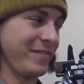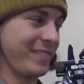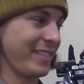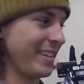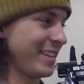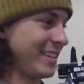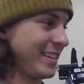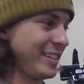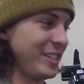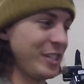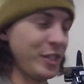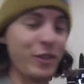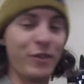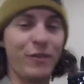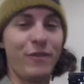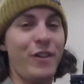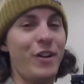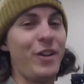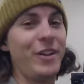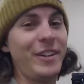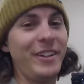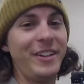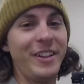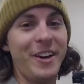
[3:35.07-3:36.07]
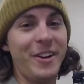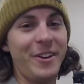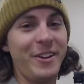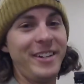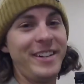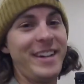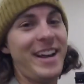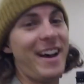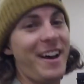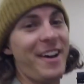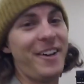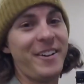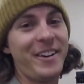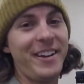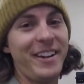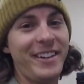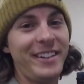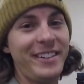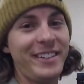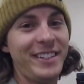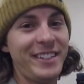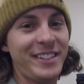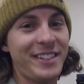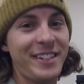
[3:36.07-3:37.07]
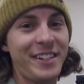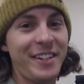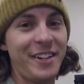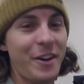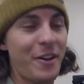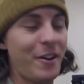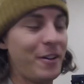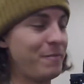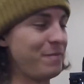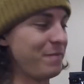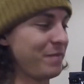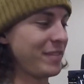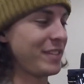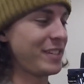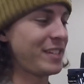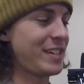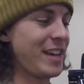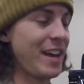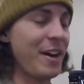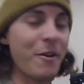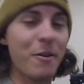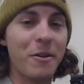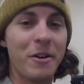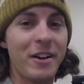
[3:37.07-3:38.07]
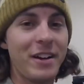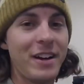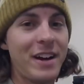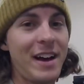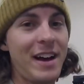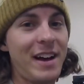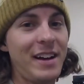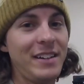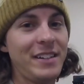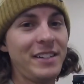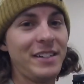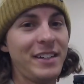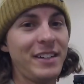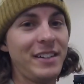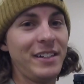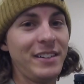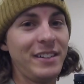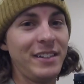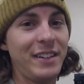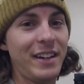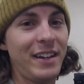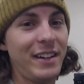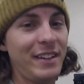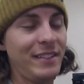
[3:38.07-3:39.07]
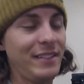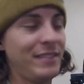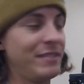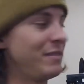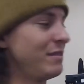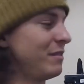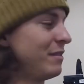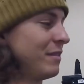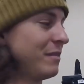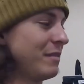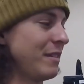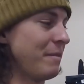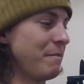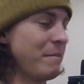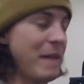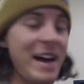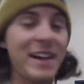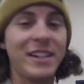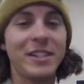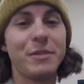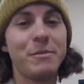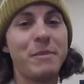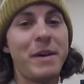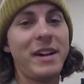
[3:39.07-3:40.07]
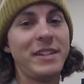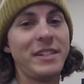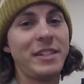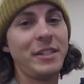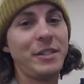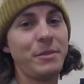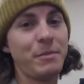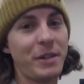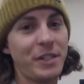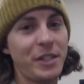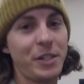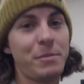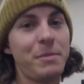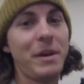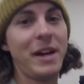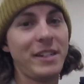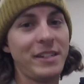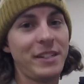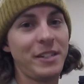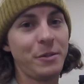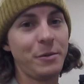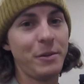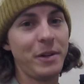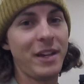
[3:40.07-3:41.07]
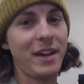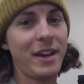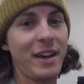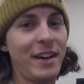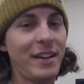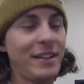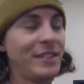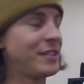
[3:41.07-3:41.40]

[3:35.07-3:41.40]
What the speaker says: just fully loaded down, and just, you know, stay organized and maximize as much space as we can.